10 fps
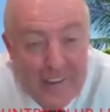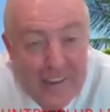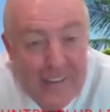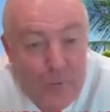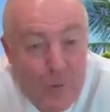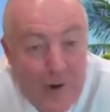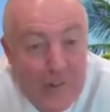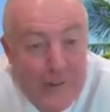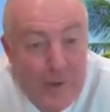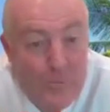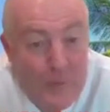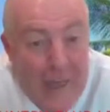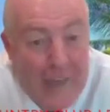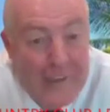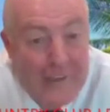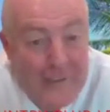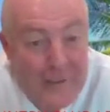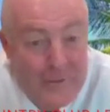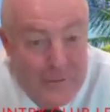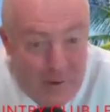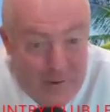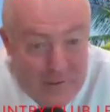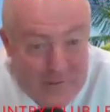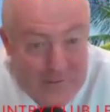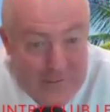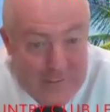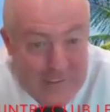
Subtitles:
and they wanted to go back to Jonas.